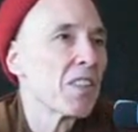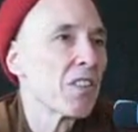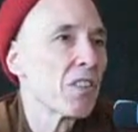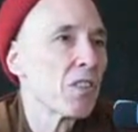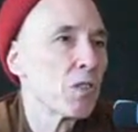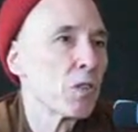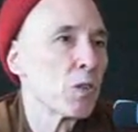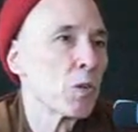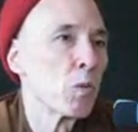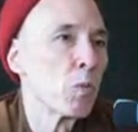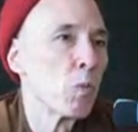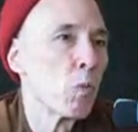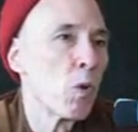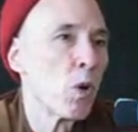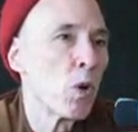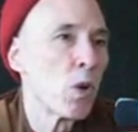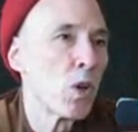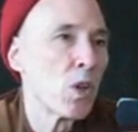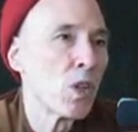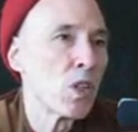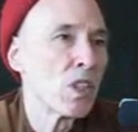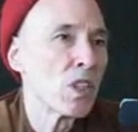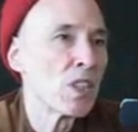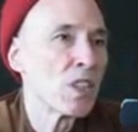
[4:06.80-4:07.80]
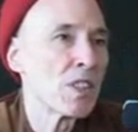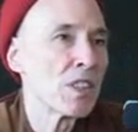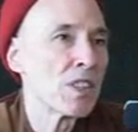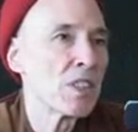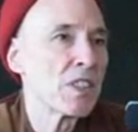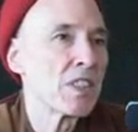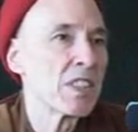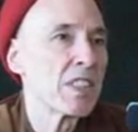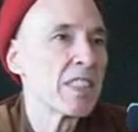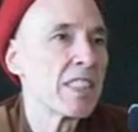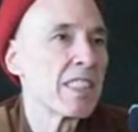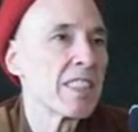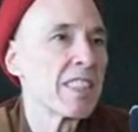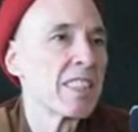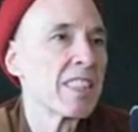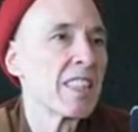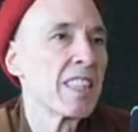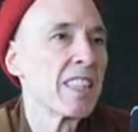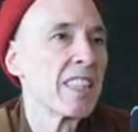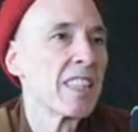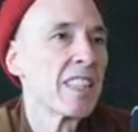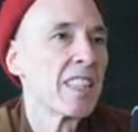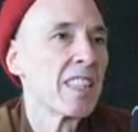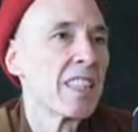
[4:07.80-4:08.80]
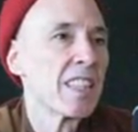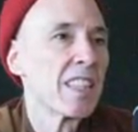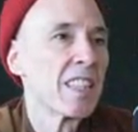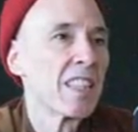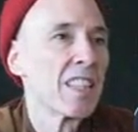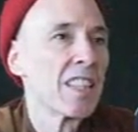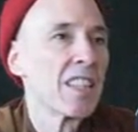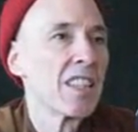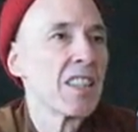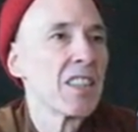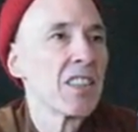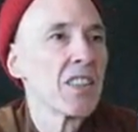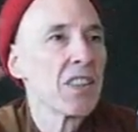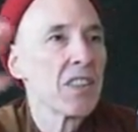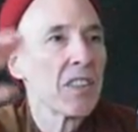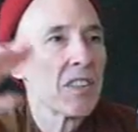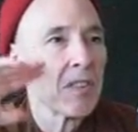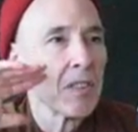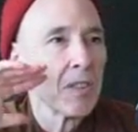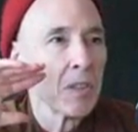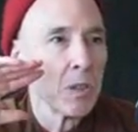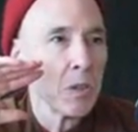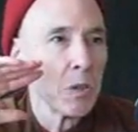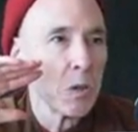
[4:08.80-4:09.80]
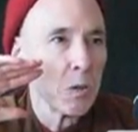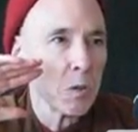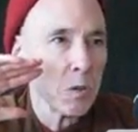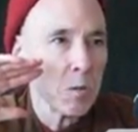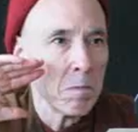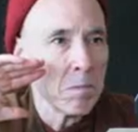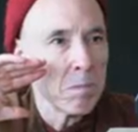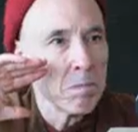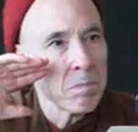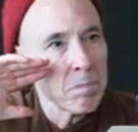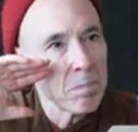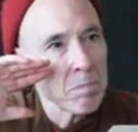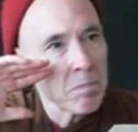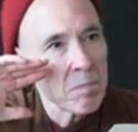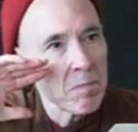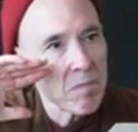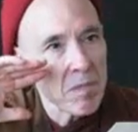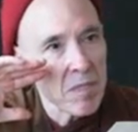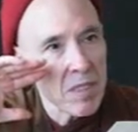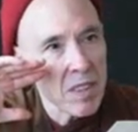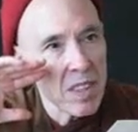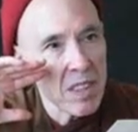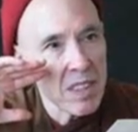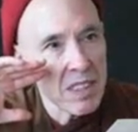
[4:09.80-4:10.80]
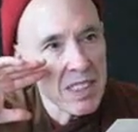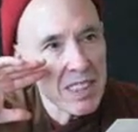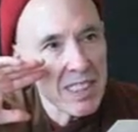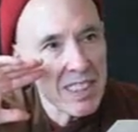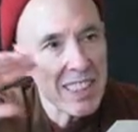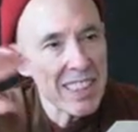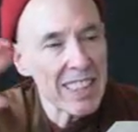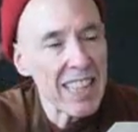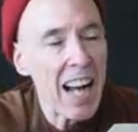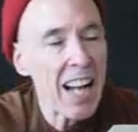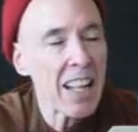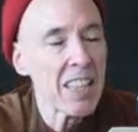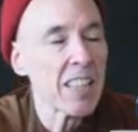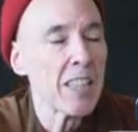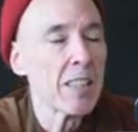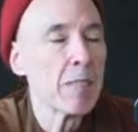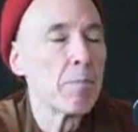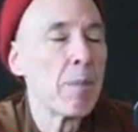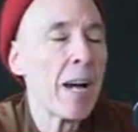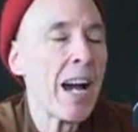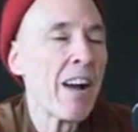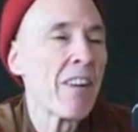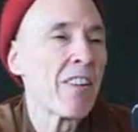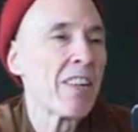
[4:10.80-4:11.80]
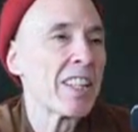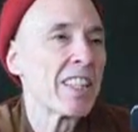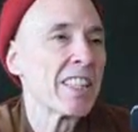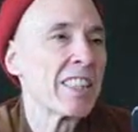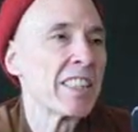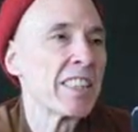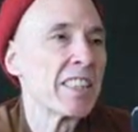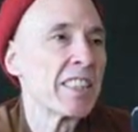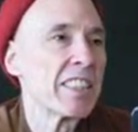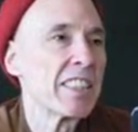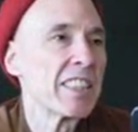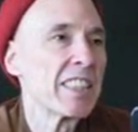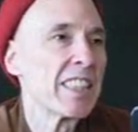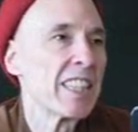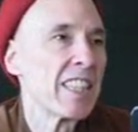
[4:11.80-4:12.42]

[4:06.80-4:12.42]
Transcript: through walls, through solid barriers,